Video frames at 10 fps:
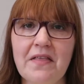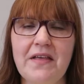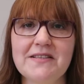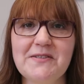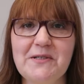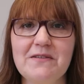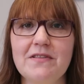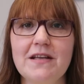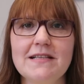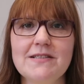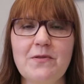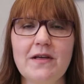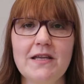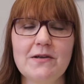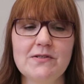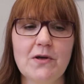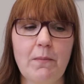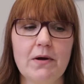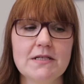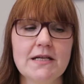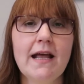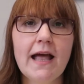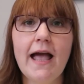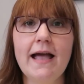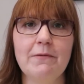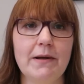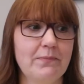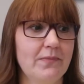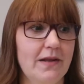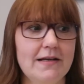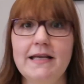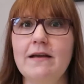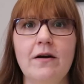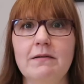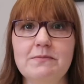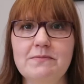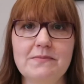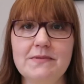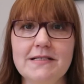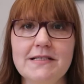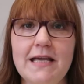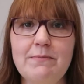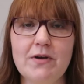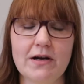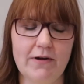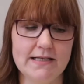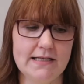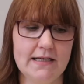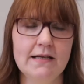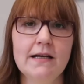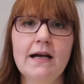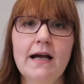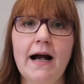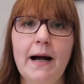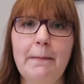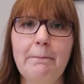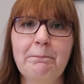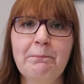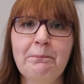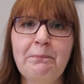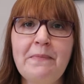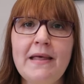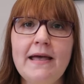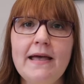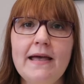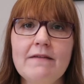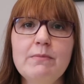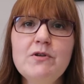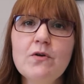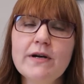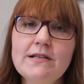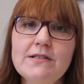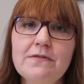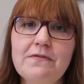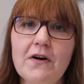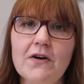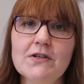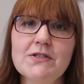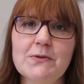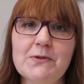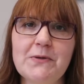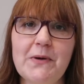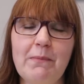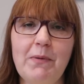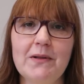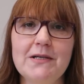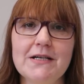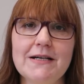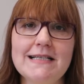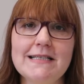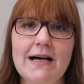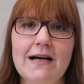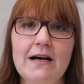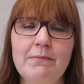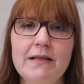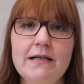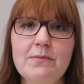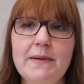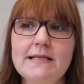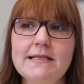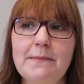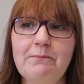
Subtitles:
that sort of thing. So thank you so much. Anyway, I just keep digressing. If I'm talking too fast, also I apologise. I'm a little bit